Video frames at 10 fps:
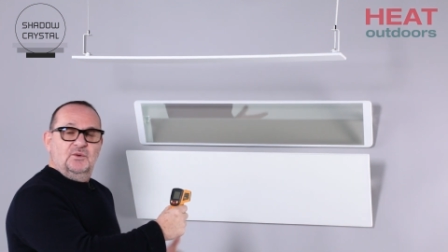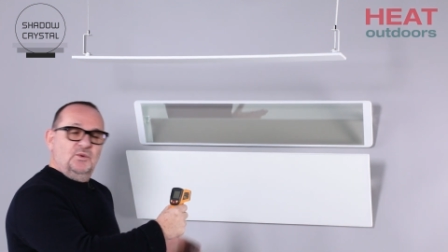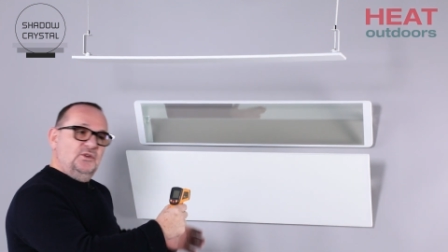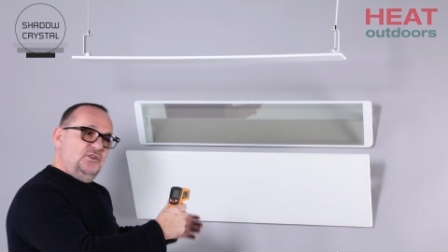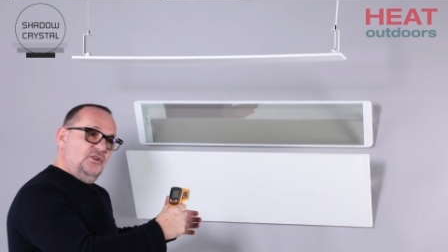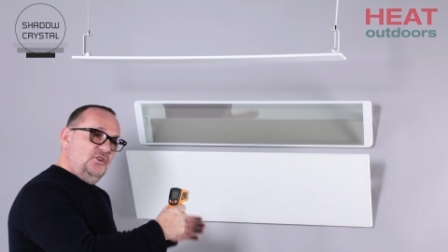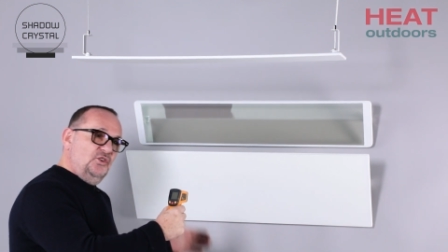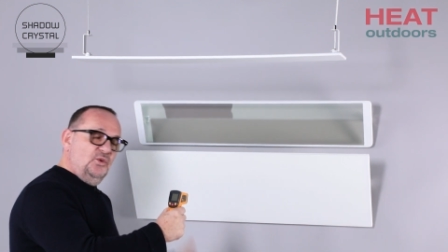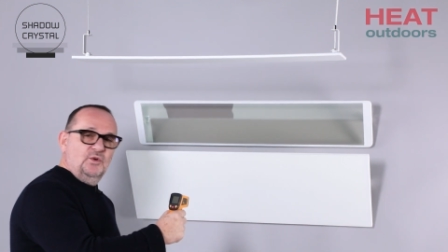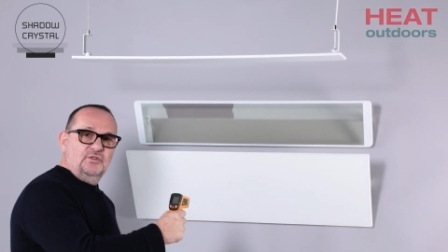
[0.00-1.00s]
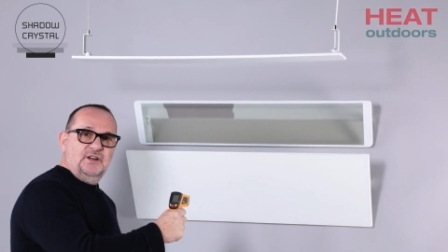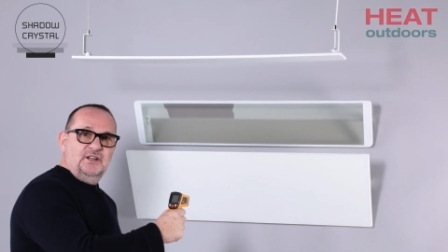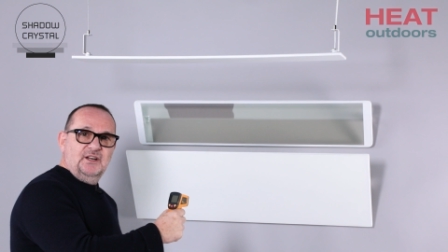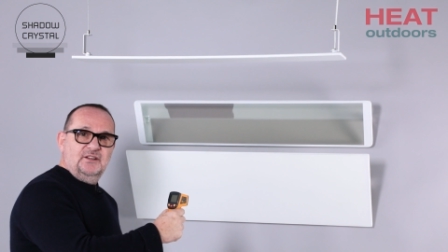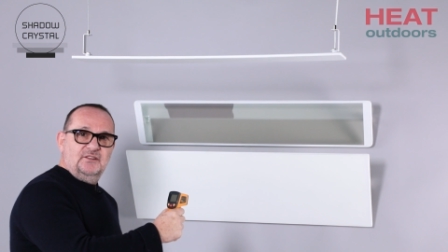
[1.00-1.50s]
When you've got a normal
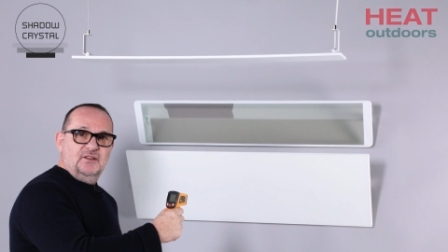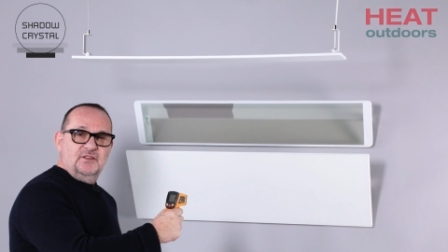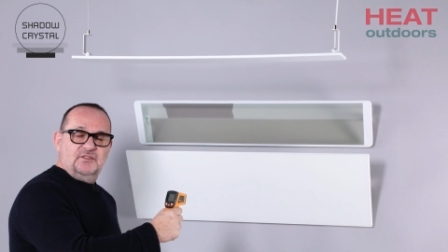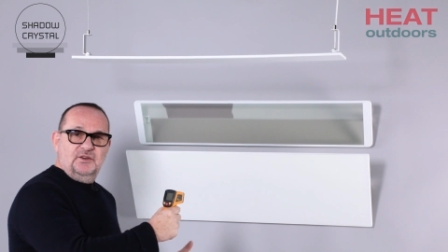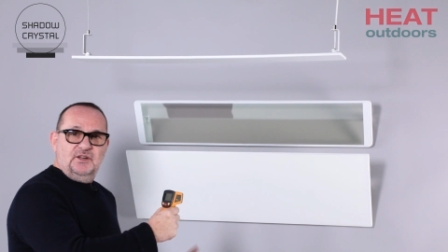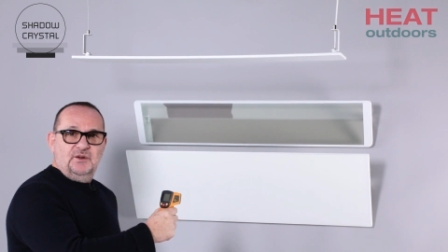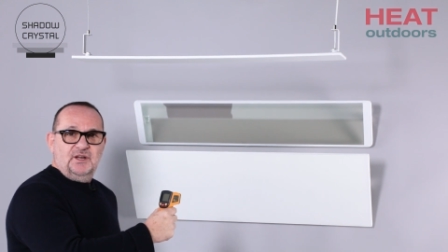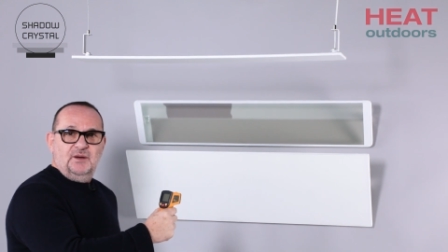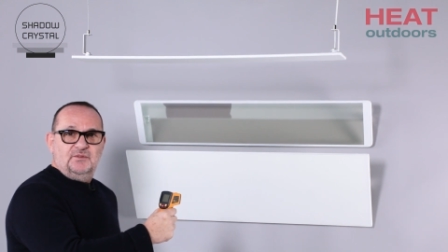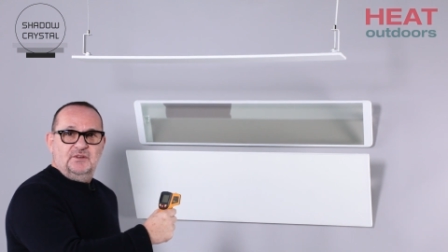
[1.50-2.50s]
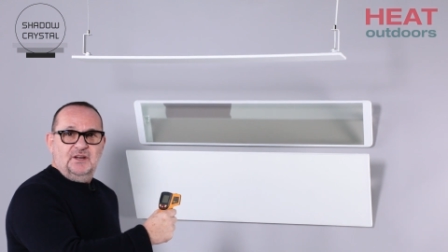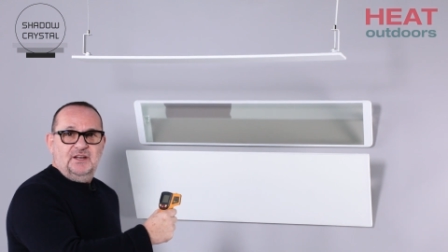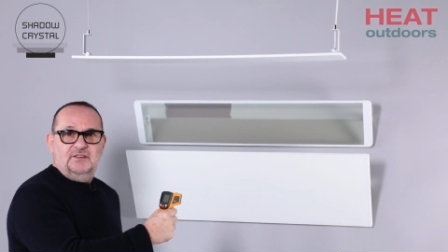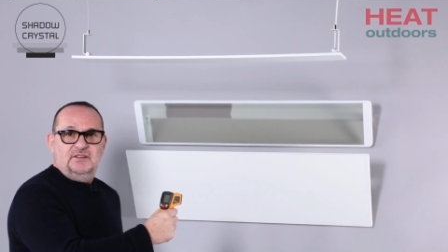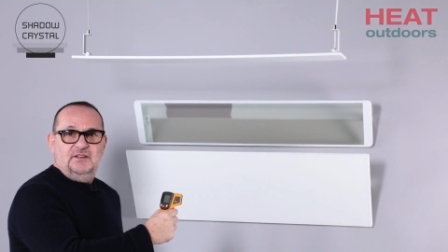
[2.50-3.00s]
radiator that's only going up to
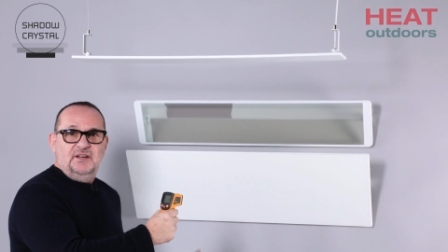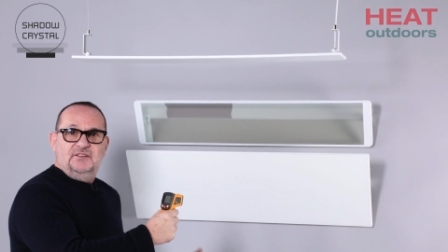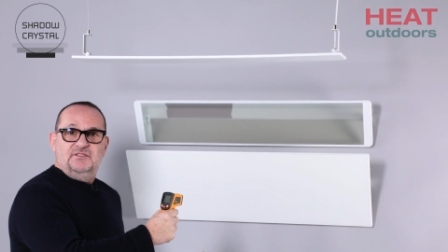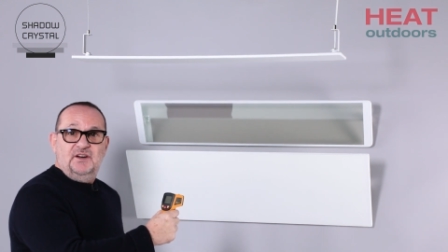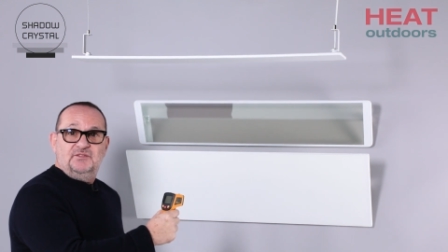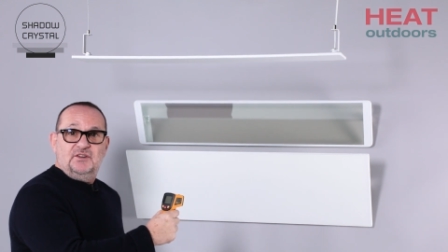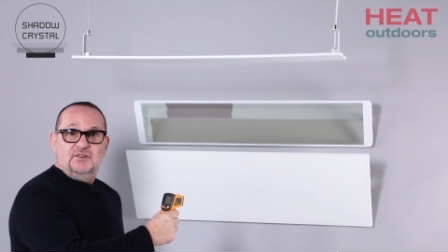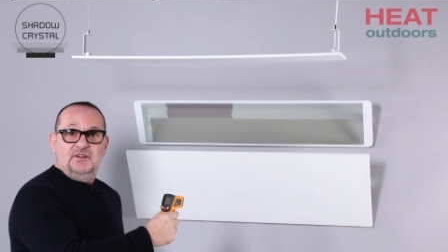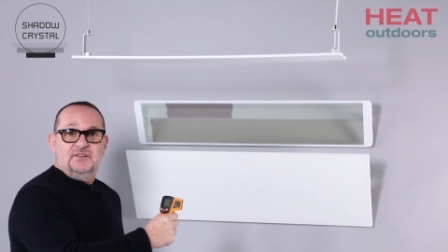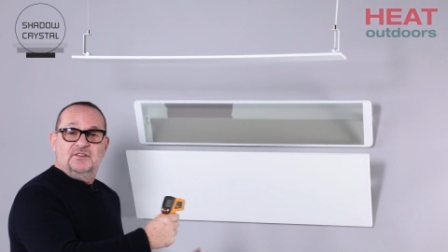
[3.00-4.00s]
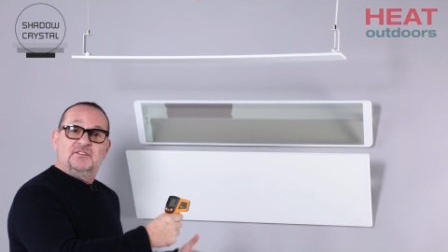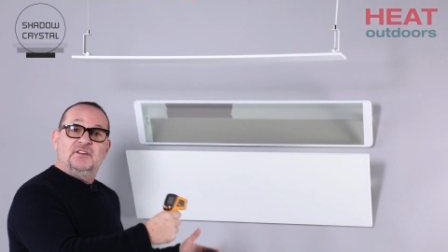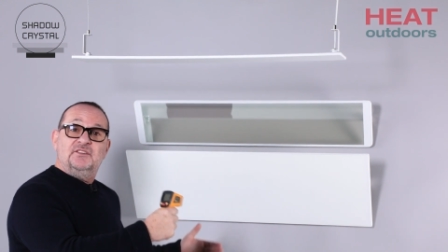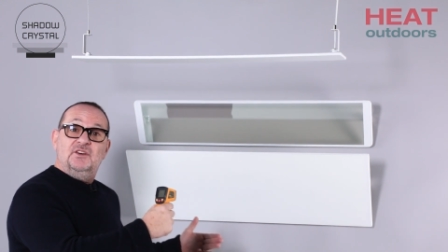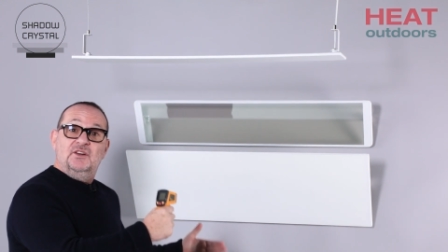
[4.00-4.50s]
80, 85 degrees, as I
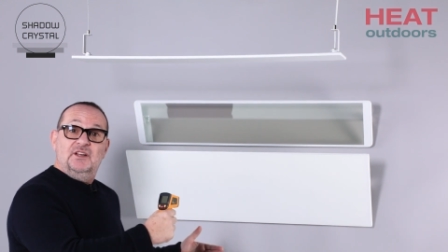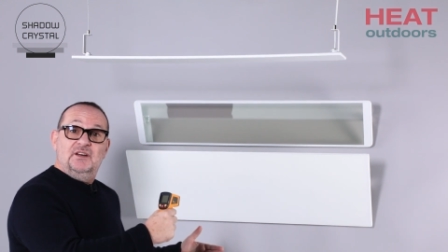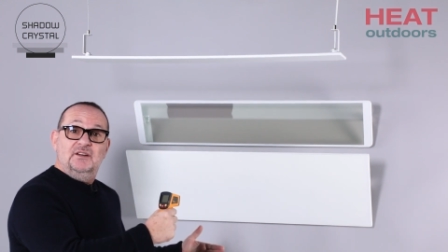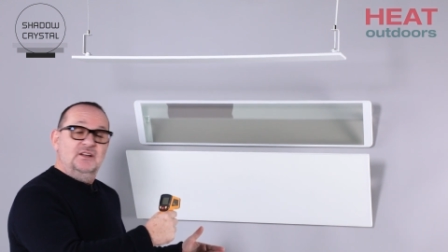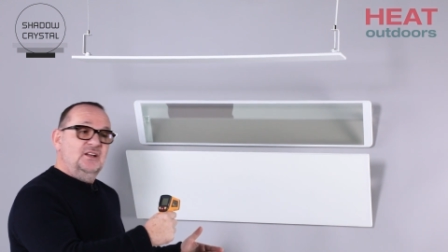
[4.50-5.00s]
said earlier,